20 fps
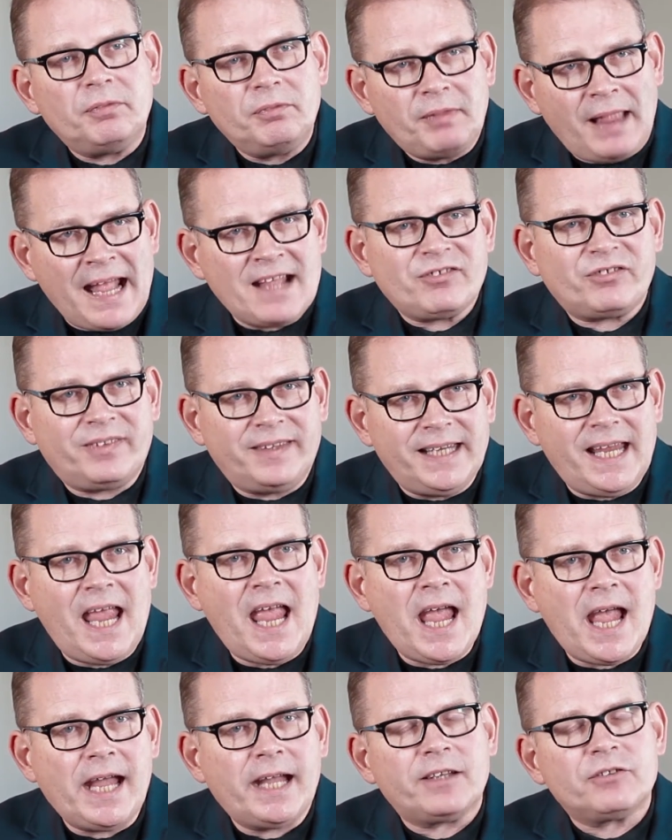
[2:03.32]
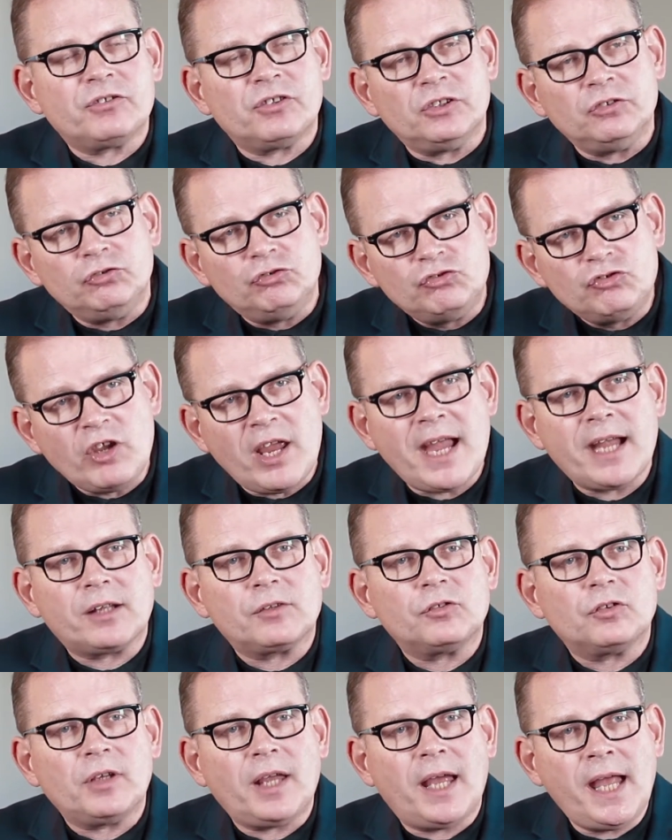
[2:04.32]
that's the X.
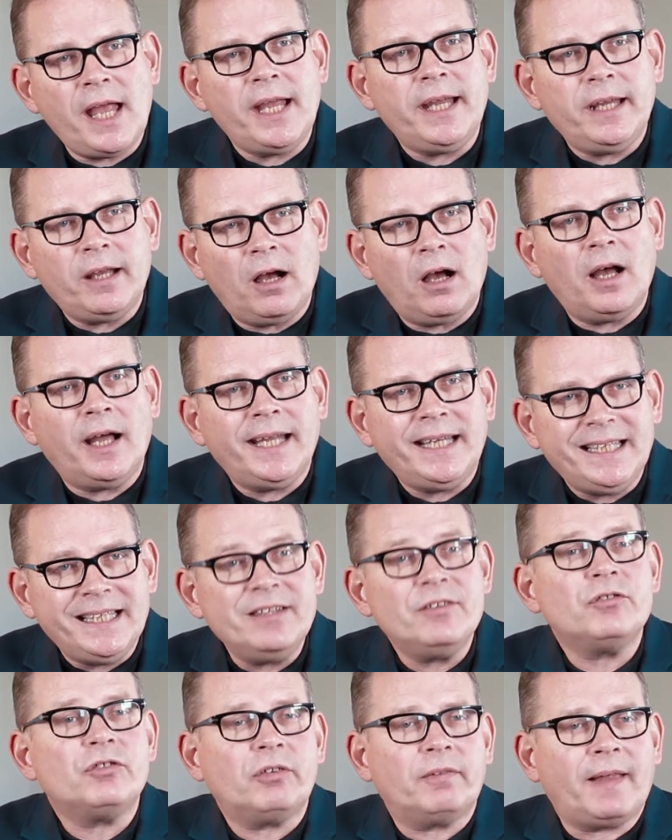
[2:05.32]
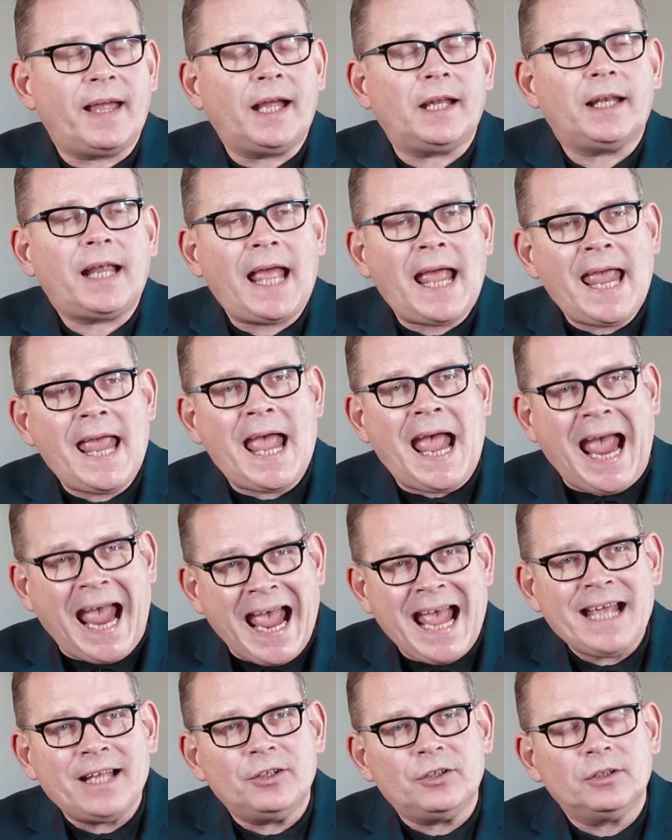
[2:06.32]
Inject AI into that,
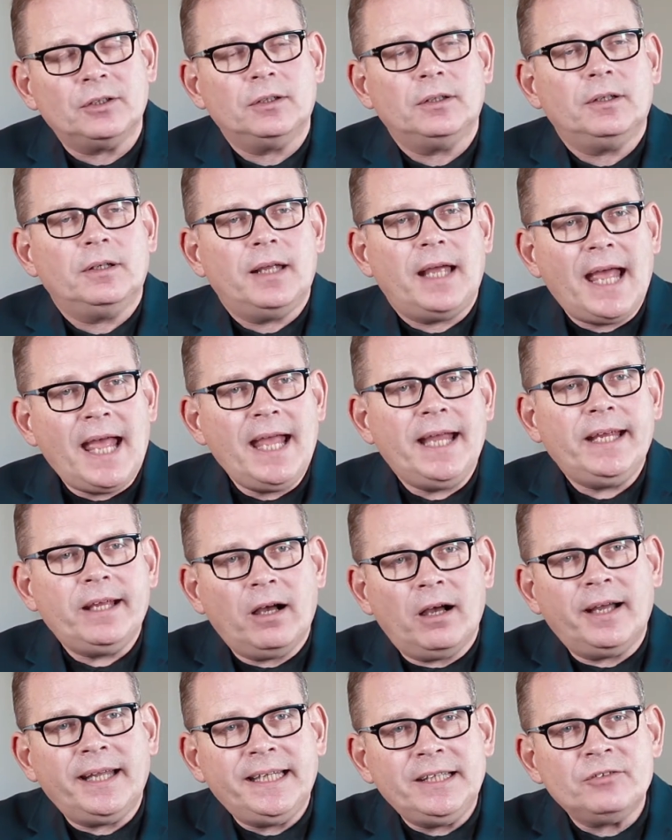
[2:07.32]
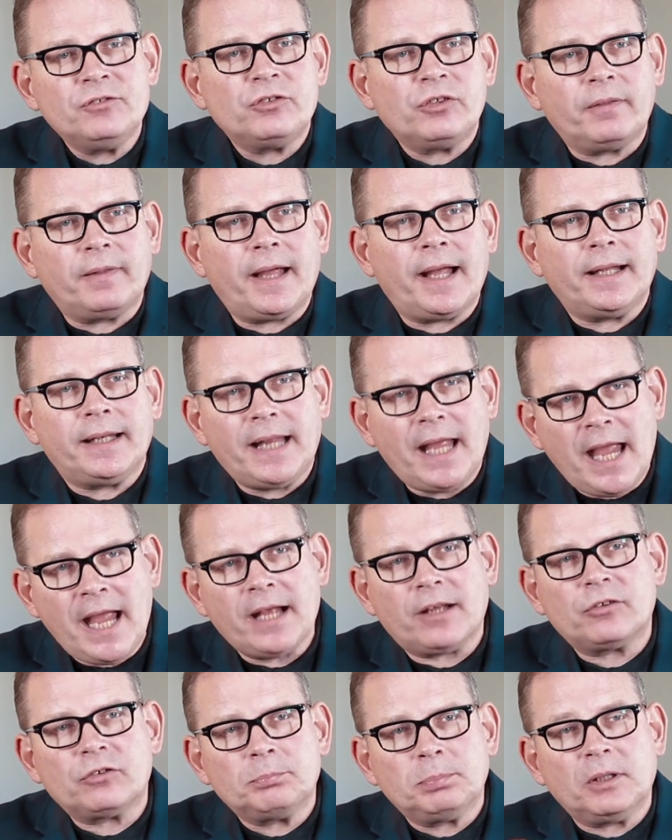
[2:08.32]
add AI into that,
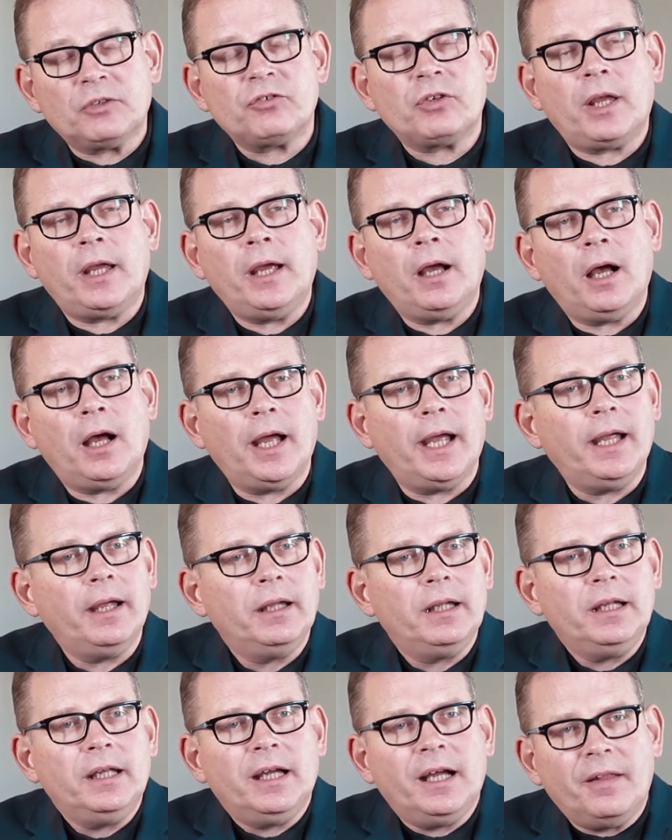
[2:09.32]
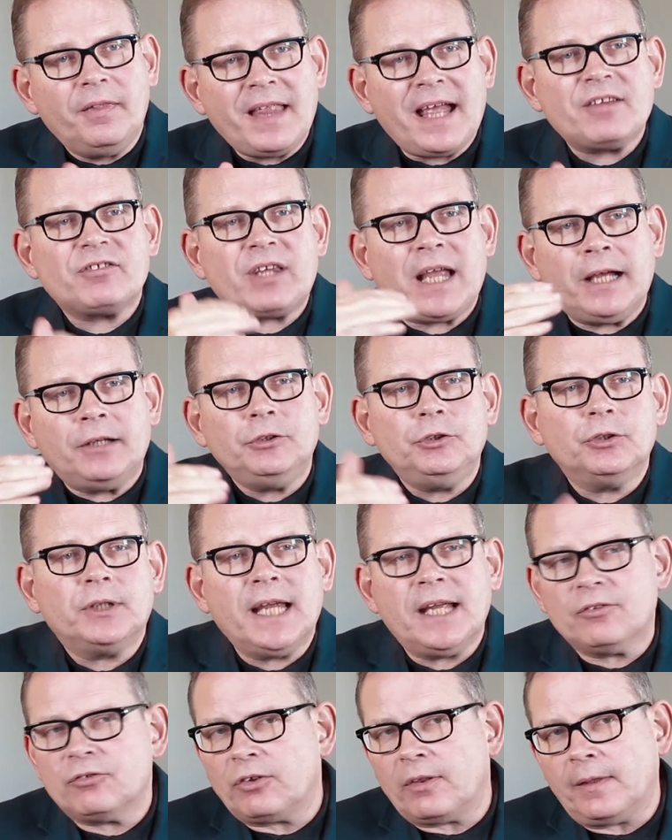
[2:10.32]
X plus AI. And that's how you
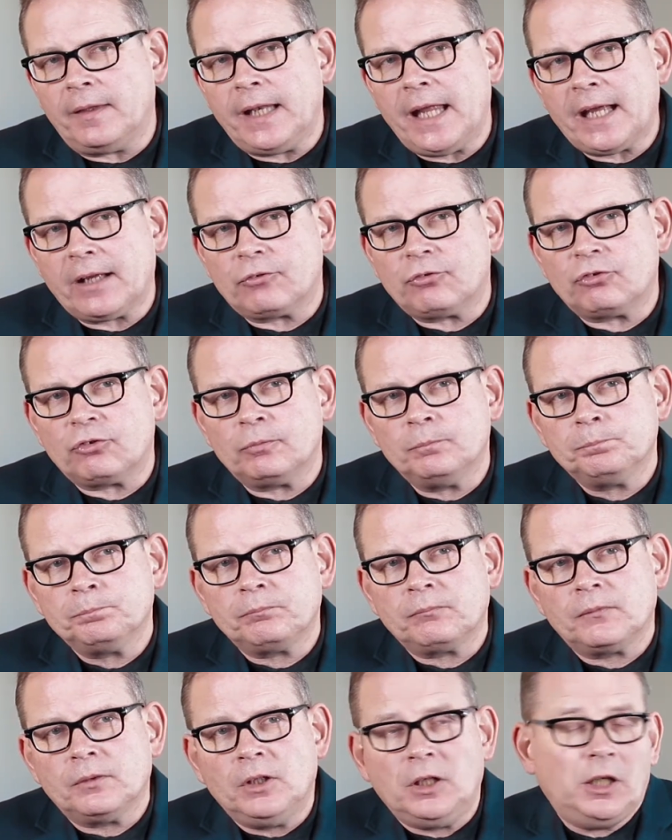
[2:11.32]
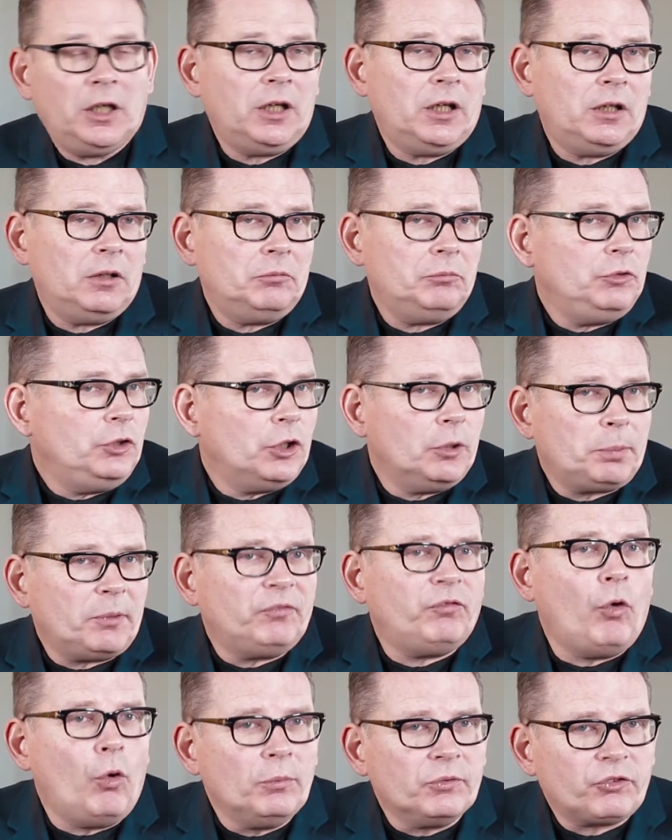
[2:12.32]
get to the next
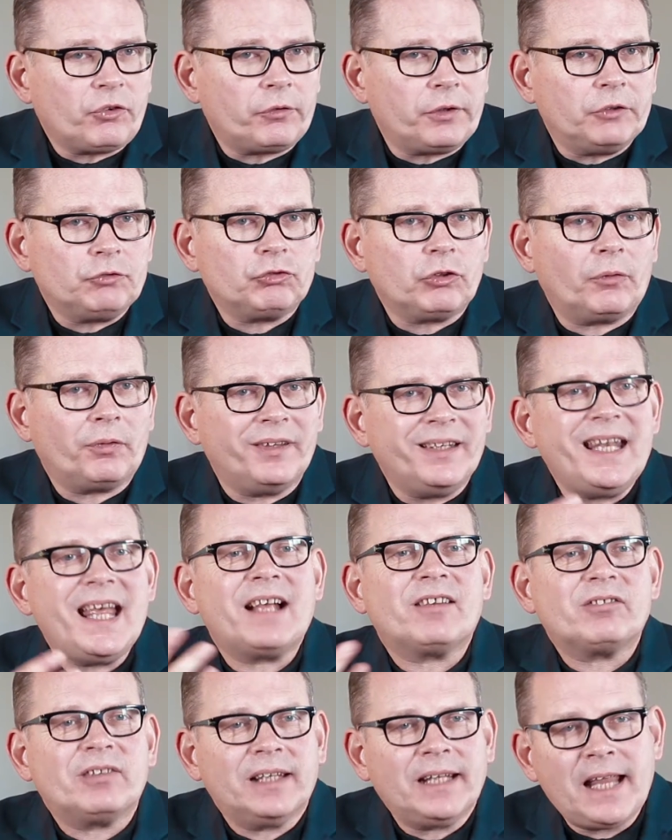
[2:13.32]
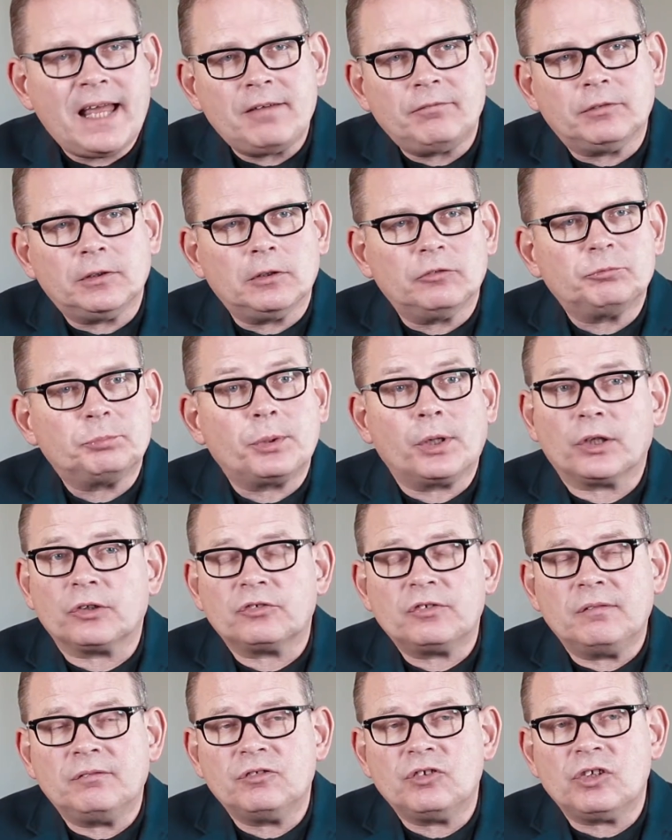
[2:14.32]
performance threshold, the next level of
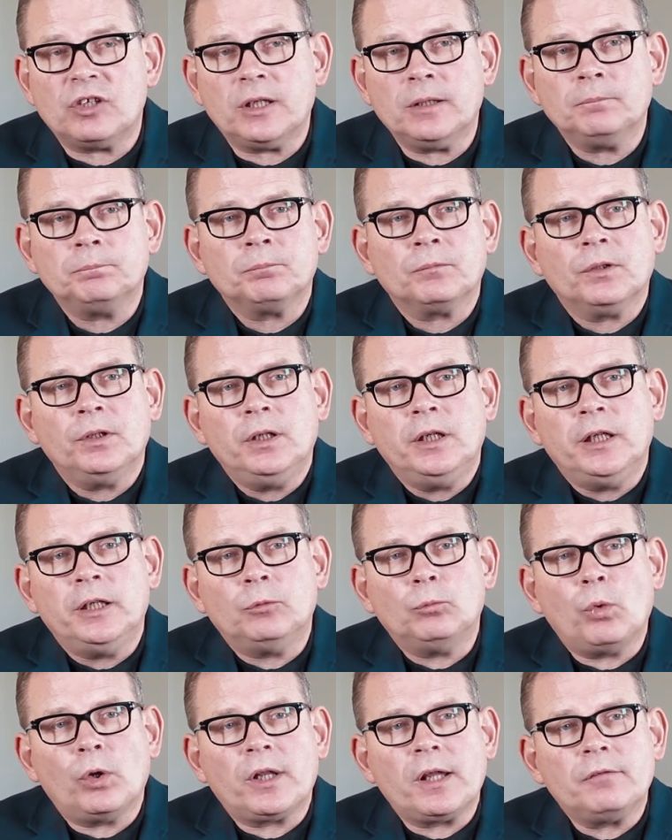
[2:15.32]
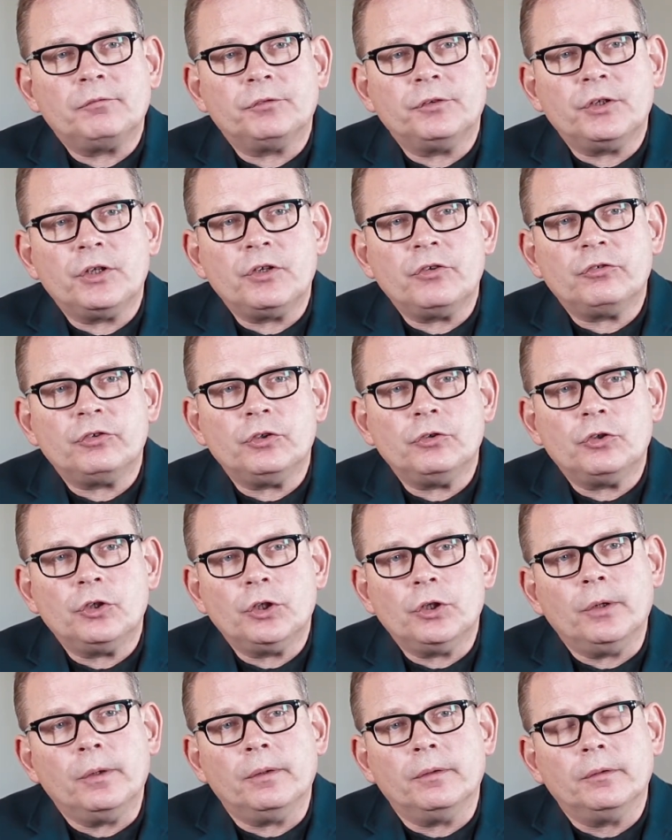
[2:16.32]
productivity in whatever it is you
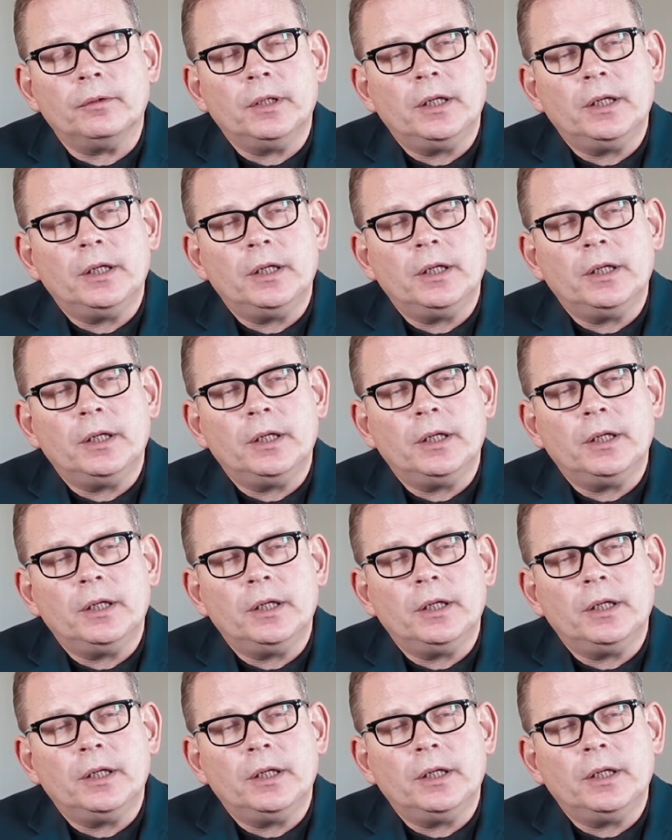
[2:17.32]
do.